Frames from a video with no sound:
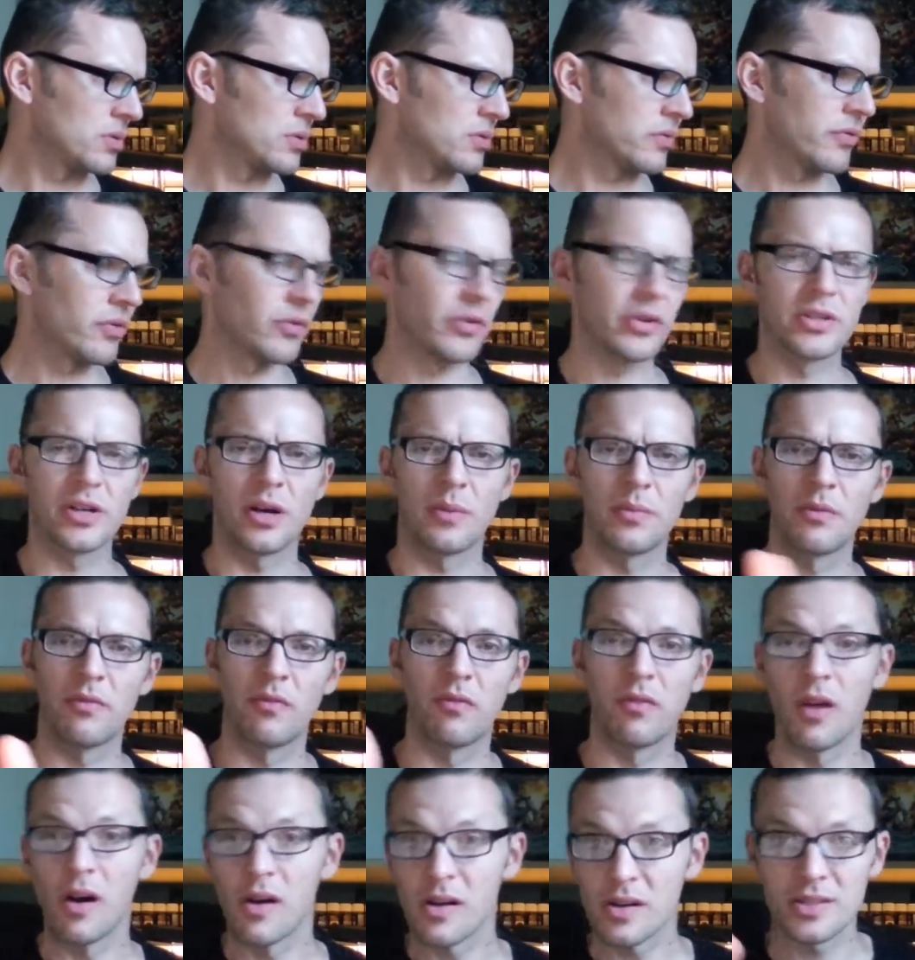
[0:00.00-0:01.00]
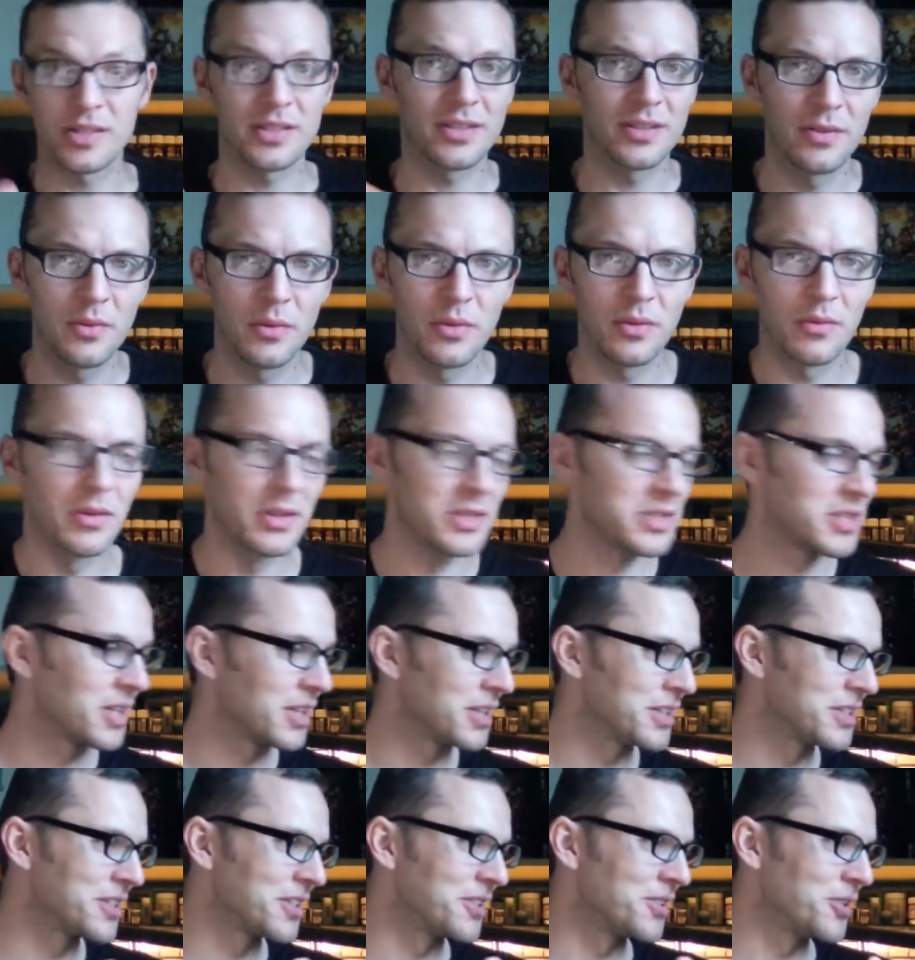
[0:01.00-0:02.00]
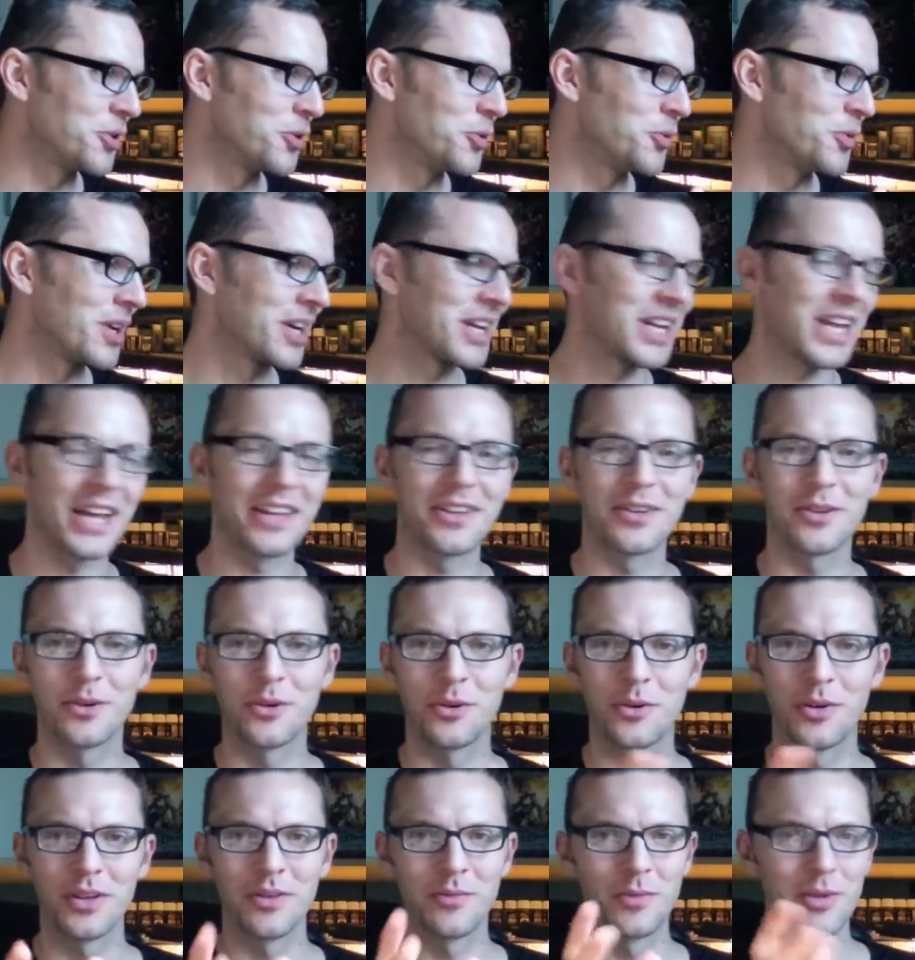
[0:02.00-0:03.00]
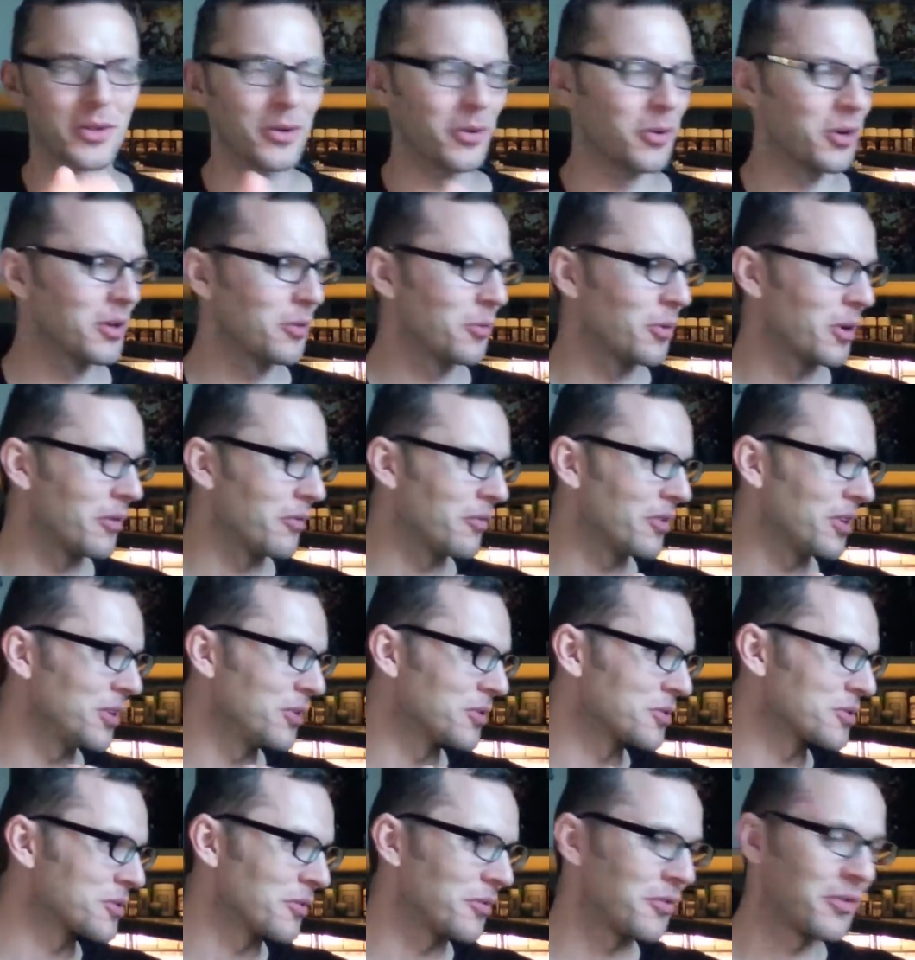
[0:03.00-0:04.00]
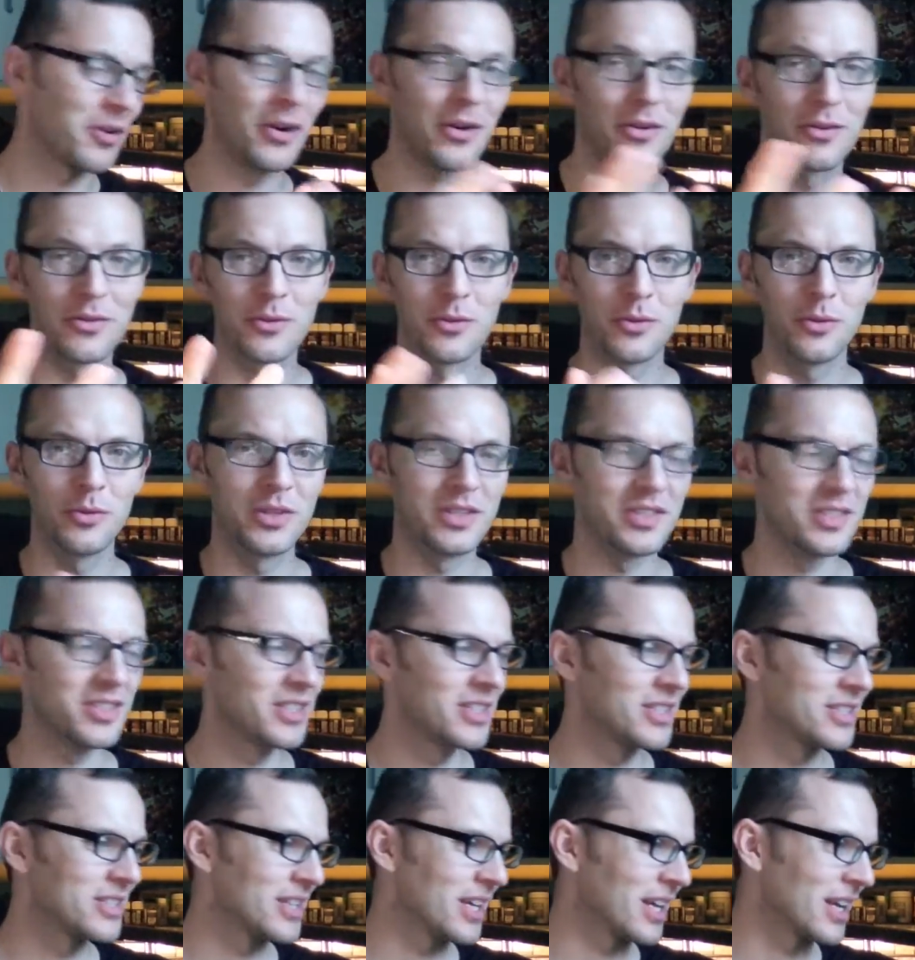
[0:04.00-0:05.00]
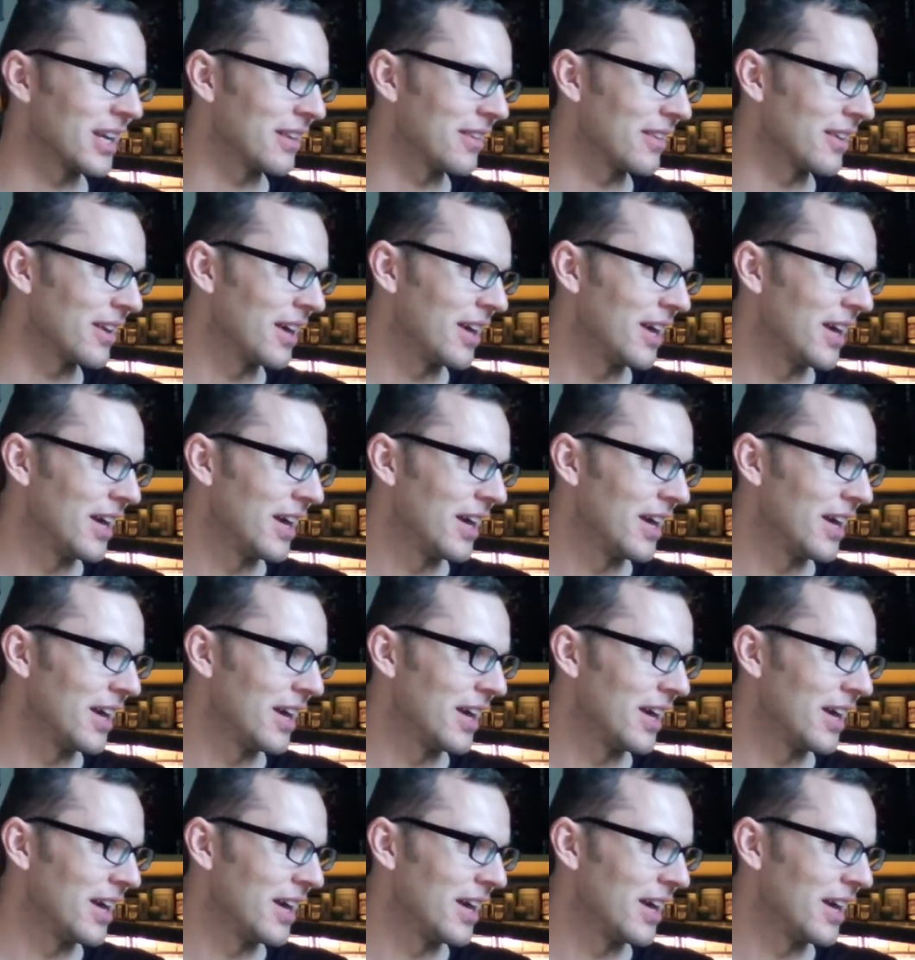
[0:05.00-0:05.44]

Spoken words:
For example, vlogs. It's a new category with only 1 video so far, 2. This is the second.